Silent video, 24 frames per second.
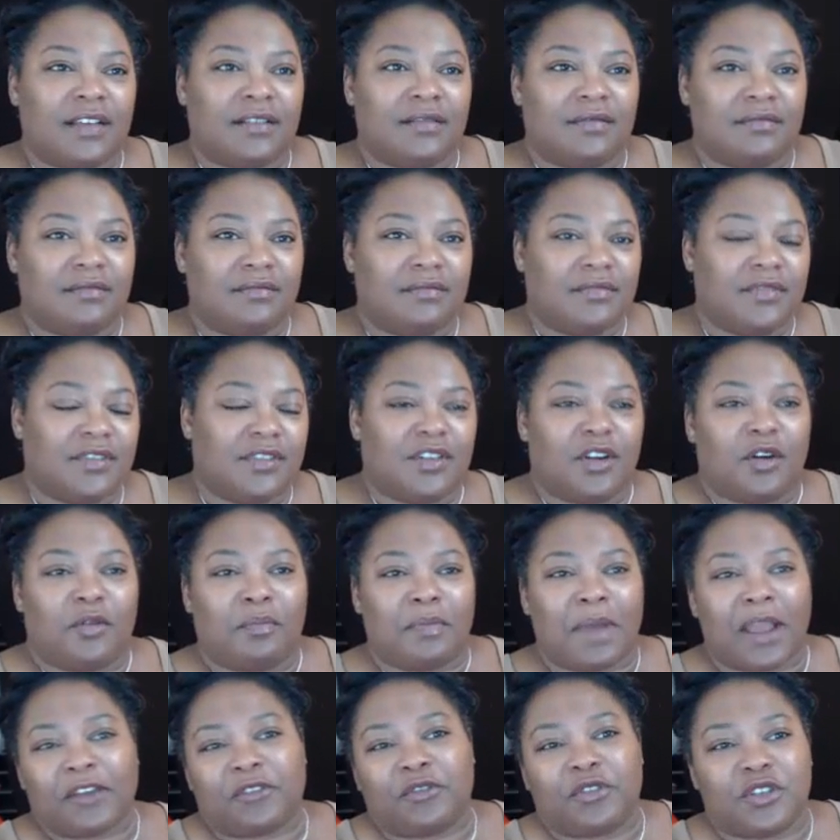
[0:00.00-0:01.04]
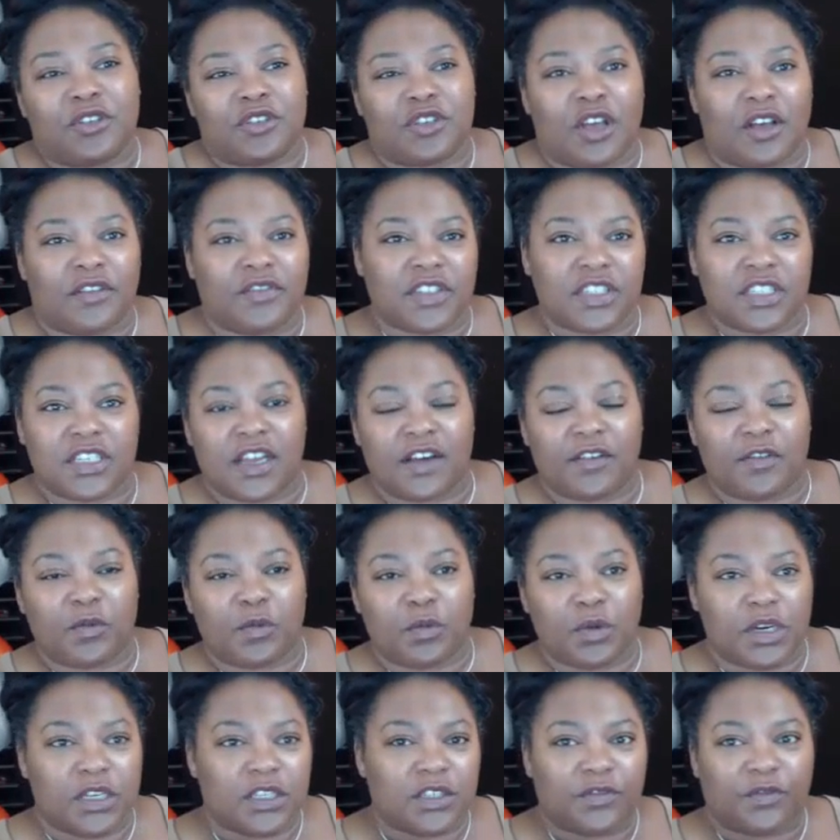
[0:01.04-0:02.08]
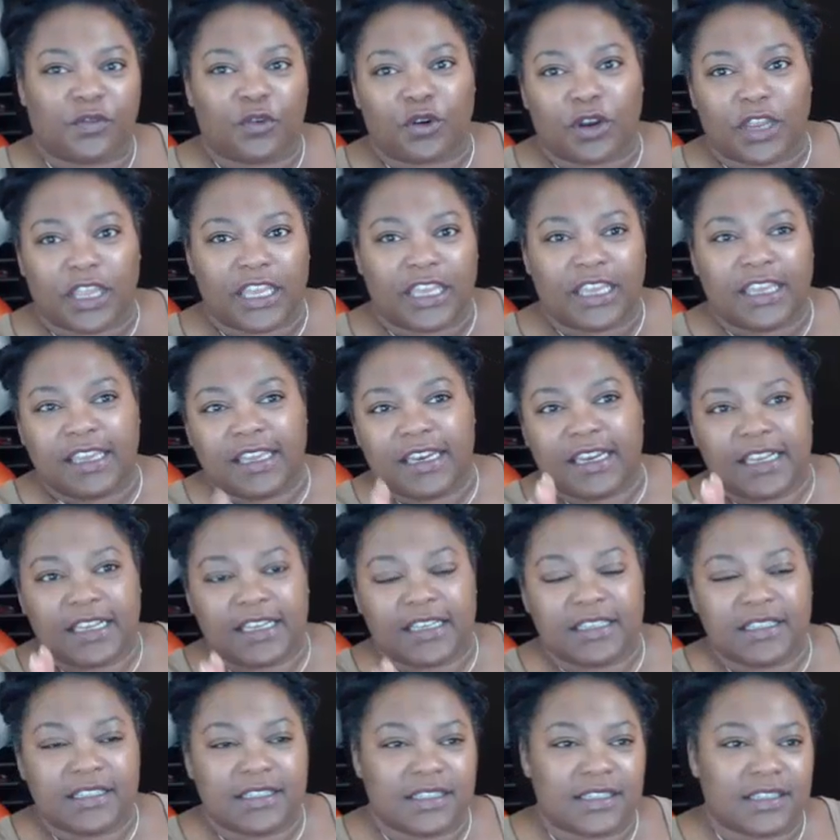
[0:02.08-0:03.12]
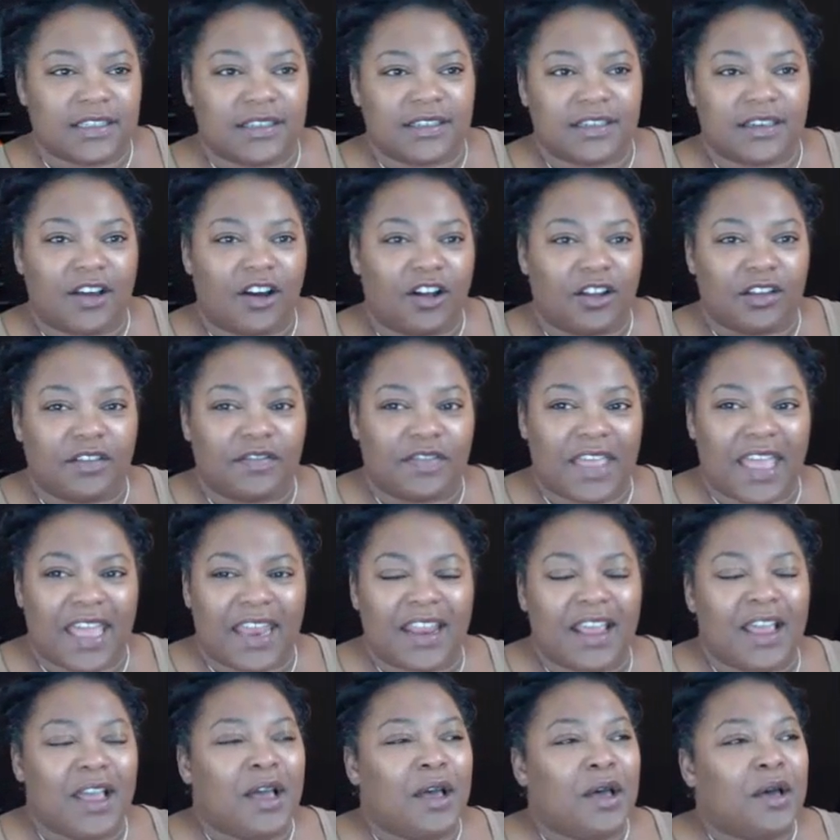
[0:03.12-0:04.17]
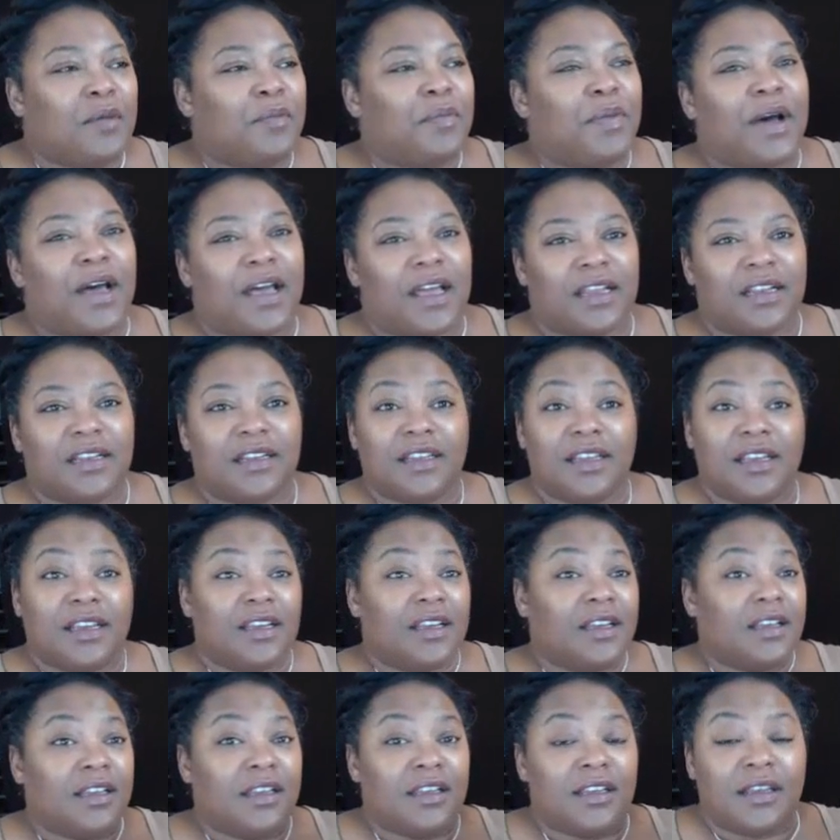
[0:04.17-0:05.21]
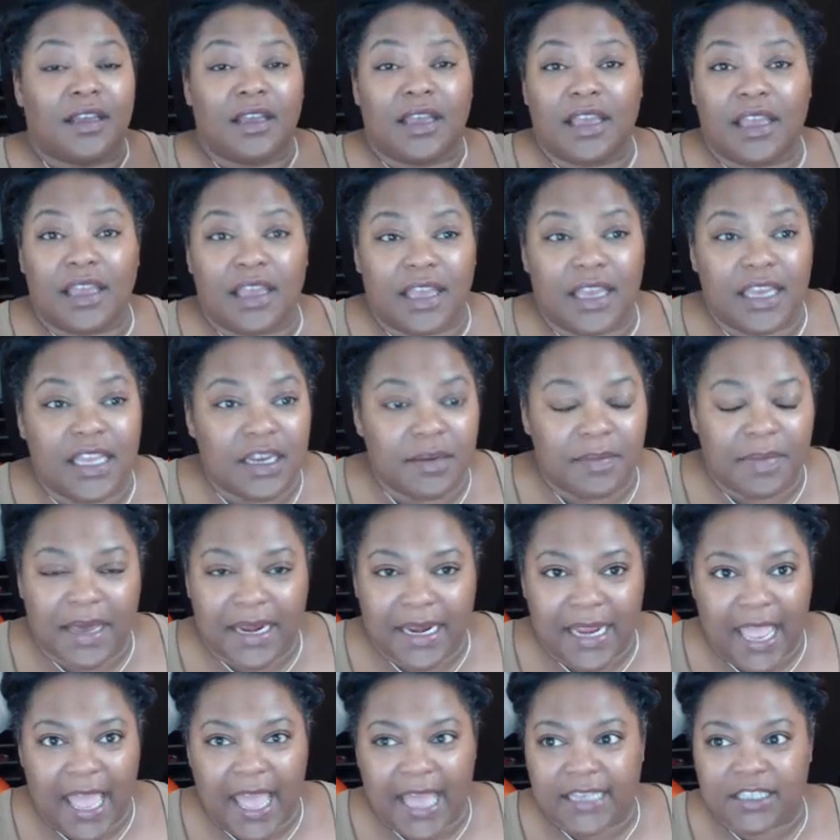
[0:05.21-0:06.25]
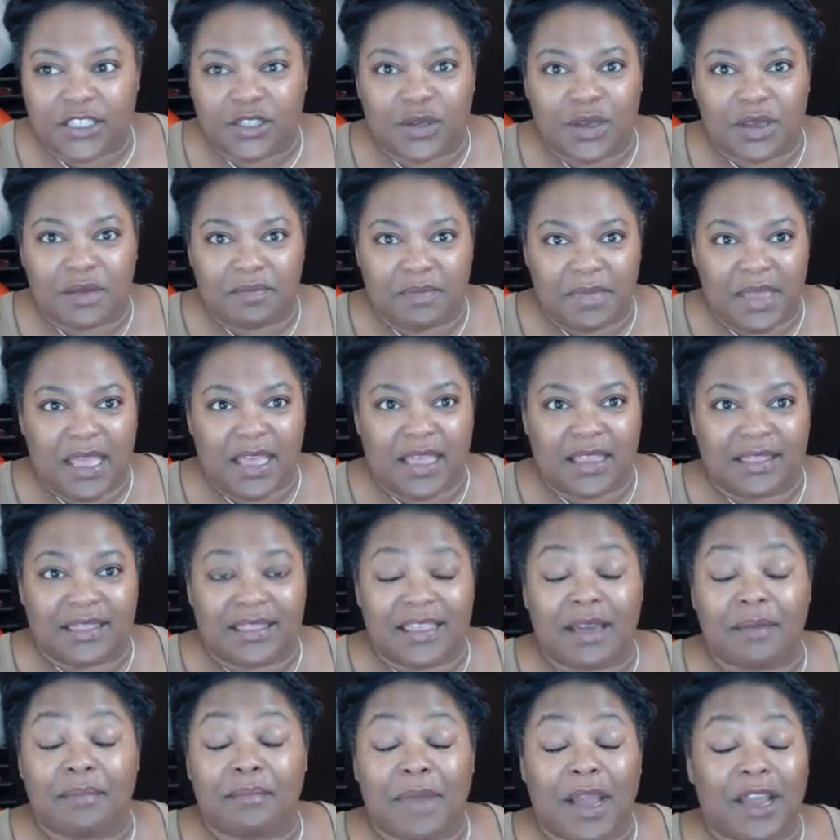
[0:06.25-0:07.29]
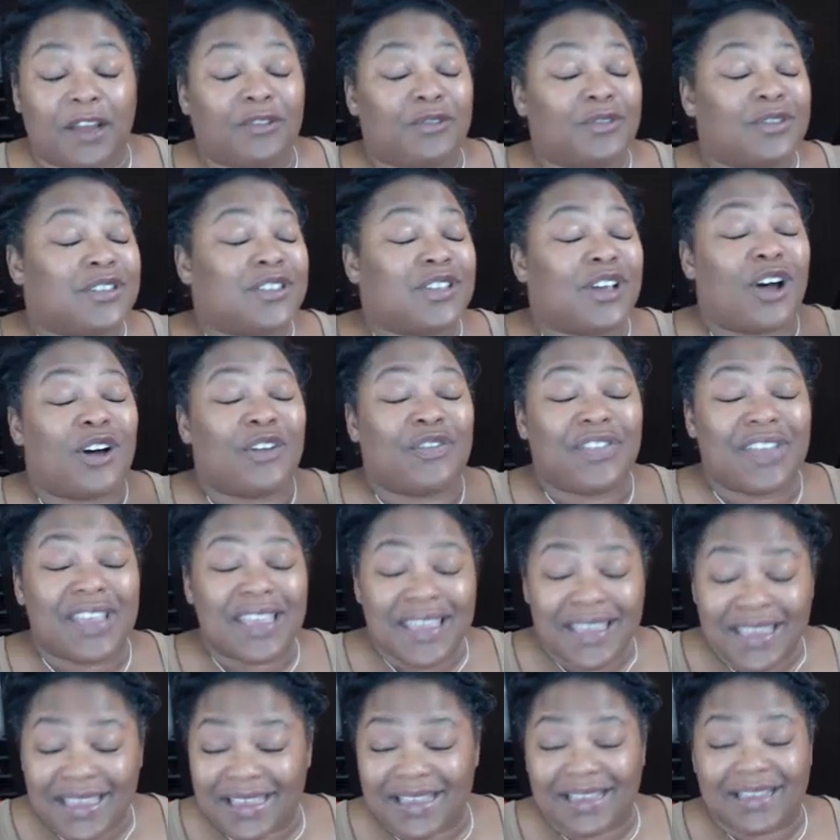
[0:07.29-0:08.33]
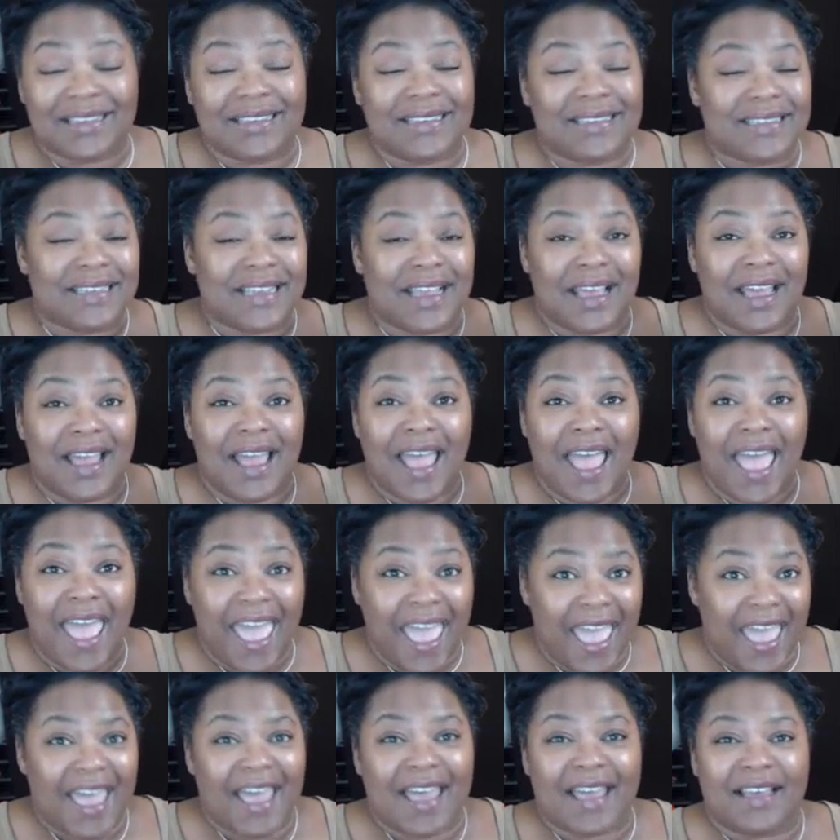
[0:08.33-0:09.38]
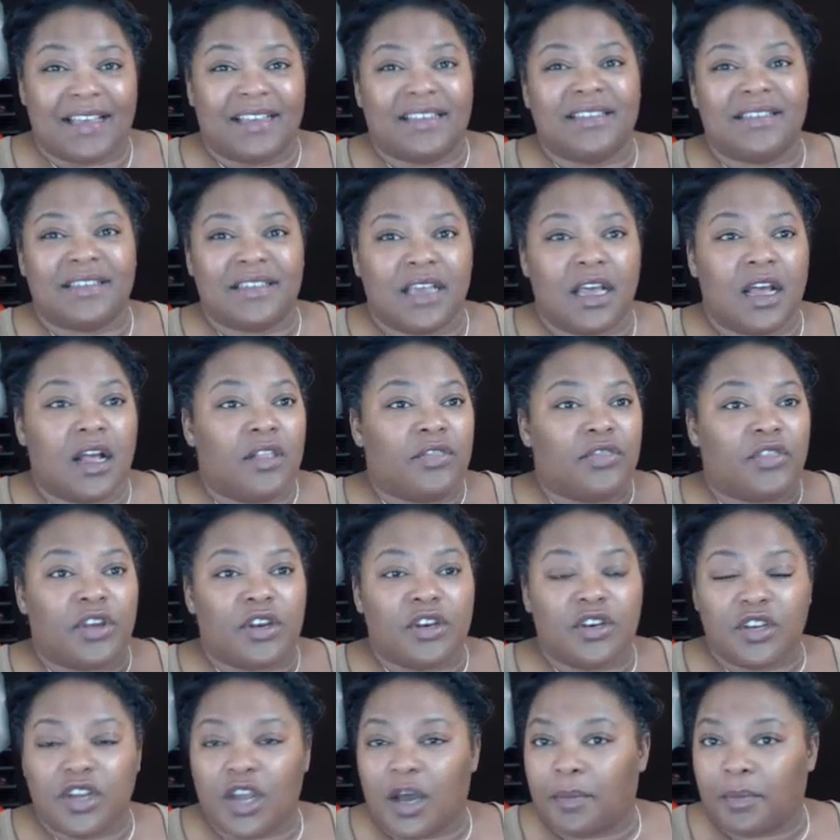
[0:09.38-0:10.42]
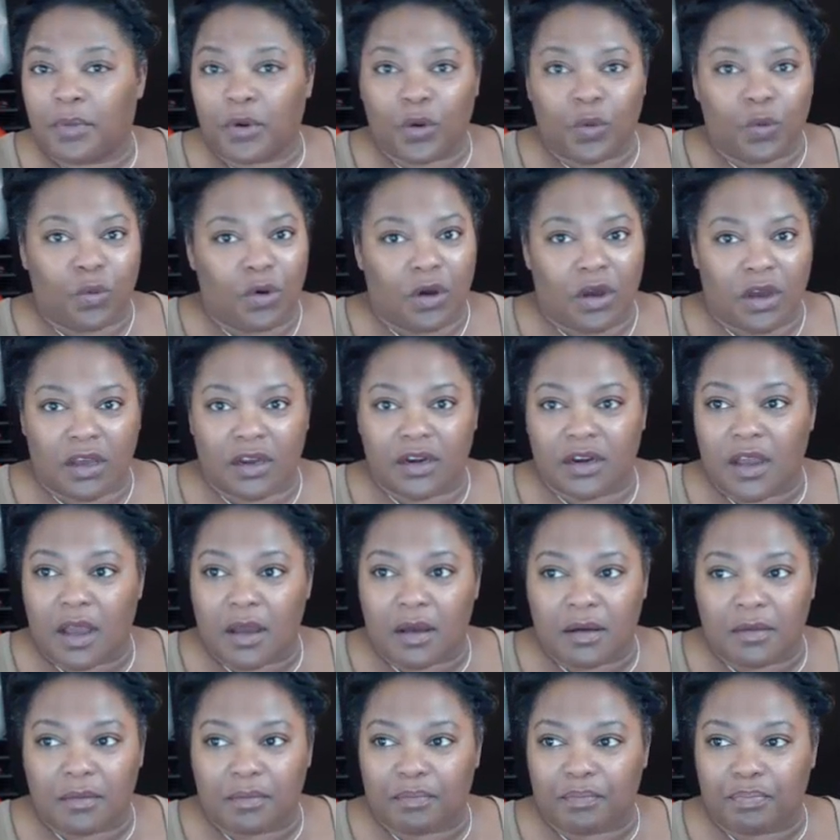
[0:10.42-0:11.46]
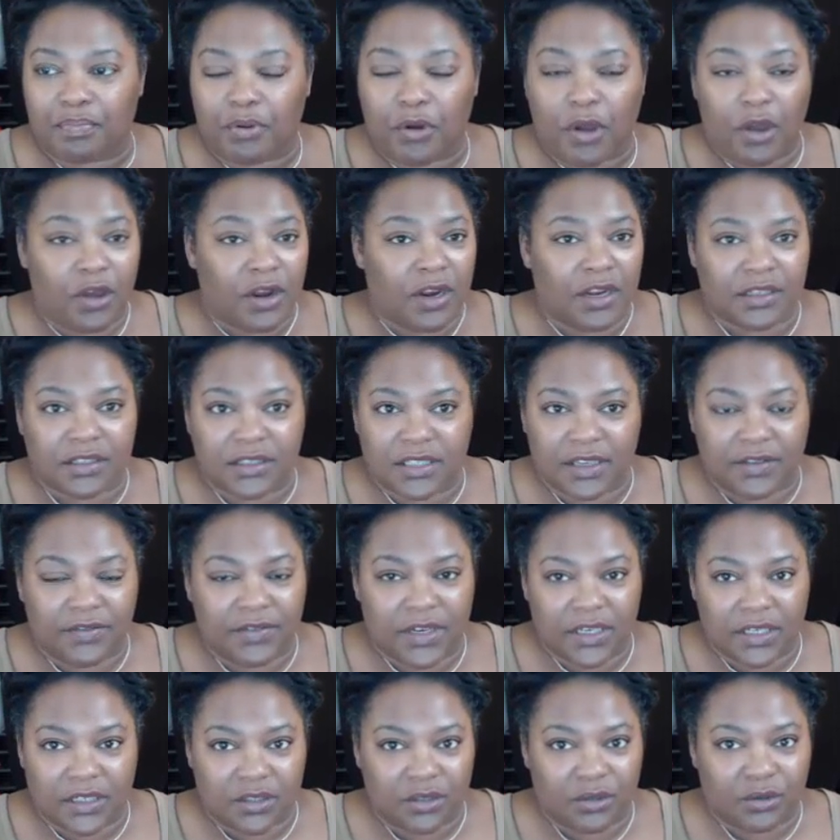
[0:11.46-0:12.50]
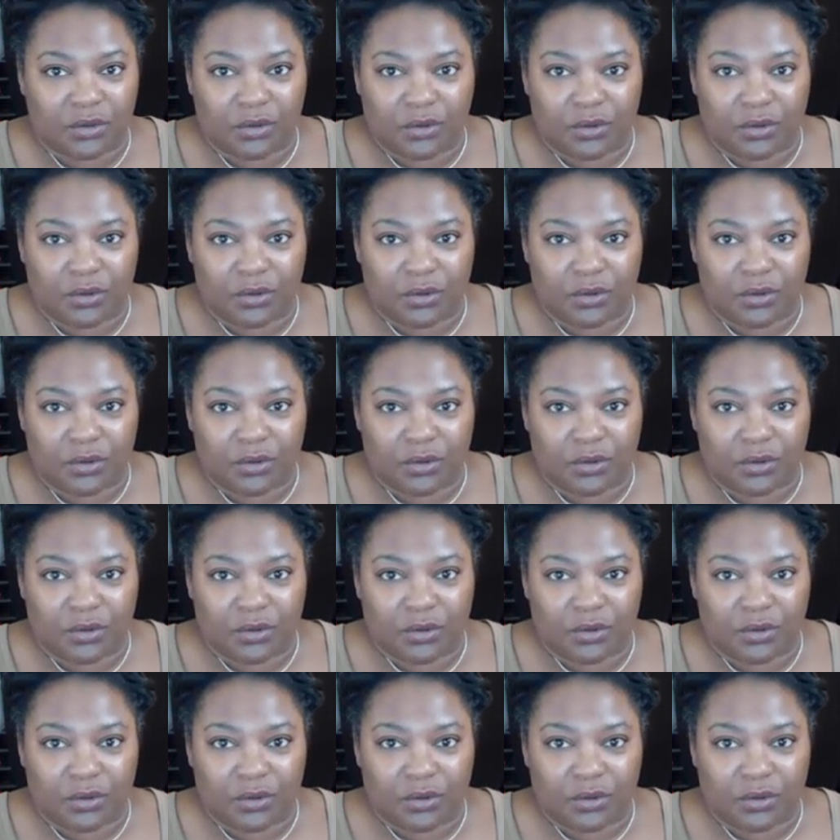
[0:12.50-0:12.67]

that Microsoft stuff was for kiddies and all of that. But anybody has to admit that Microsoft has the number one productivity